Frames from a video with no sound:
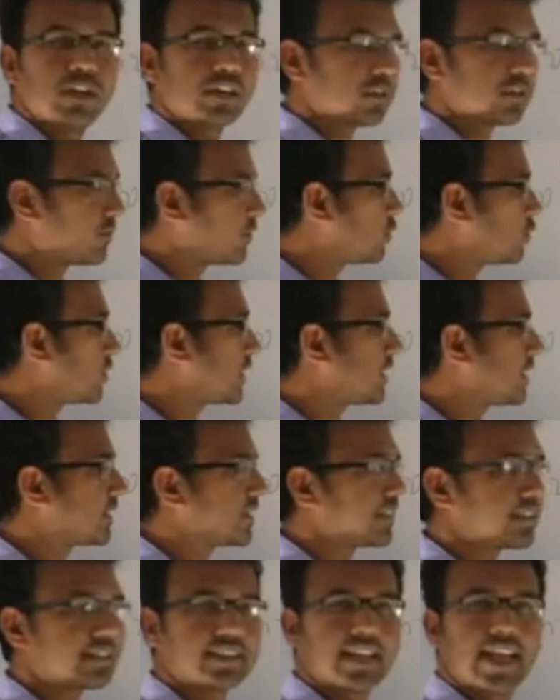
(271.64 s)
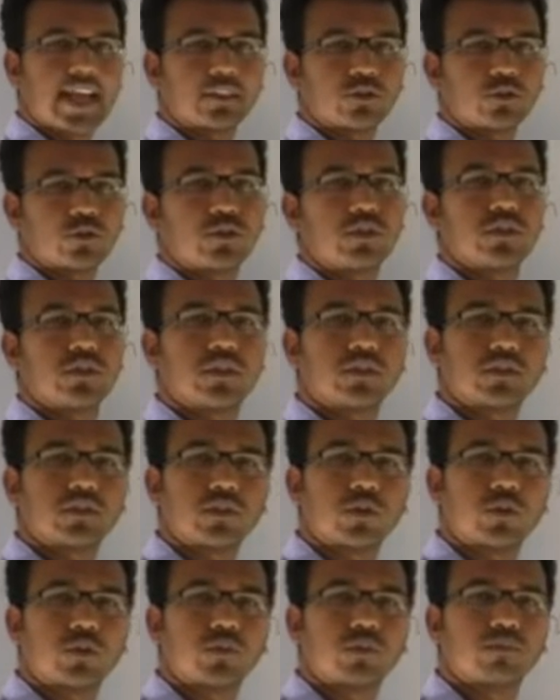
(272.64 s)
enough to reach this cathode,
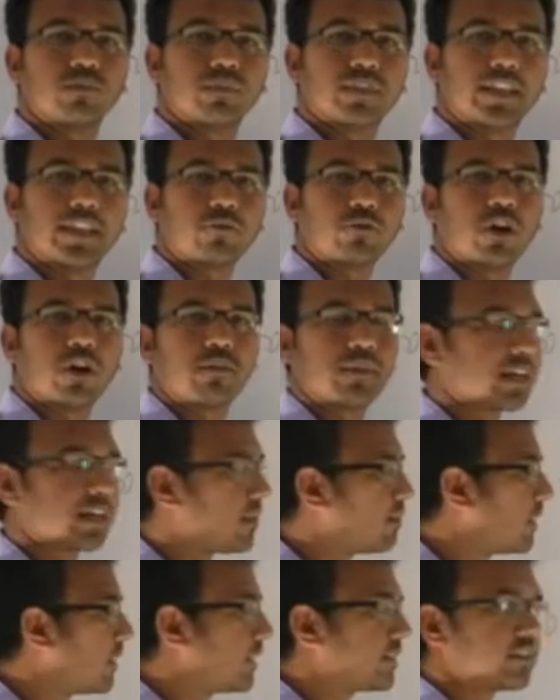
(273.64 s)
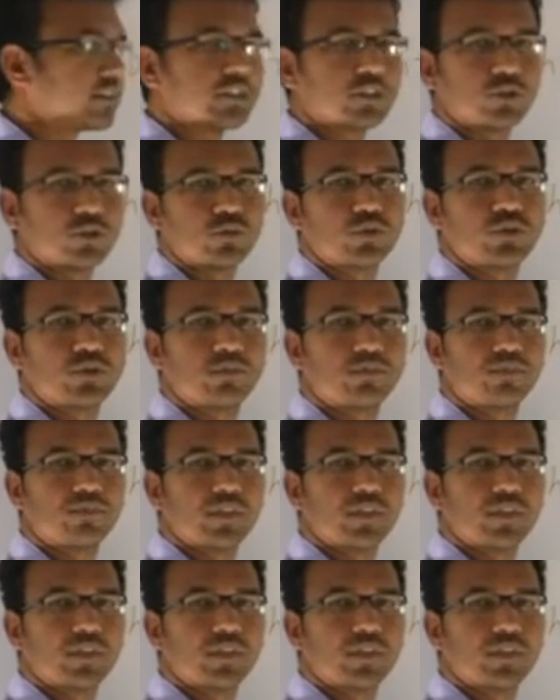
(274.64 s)
so they form a complete circuit.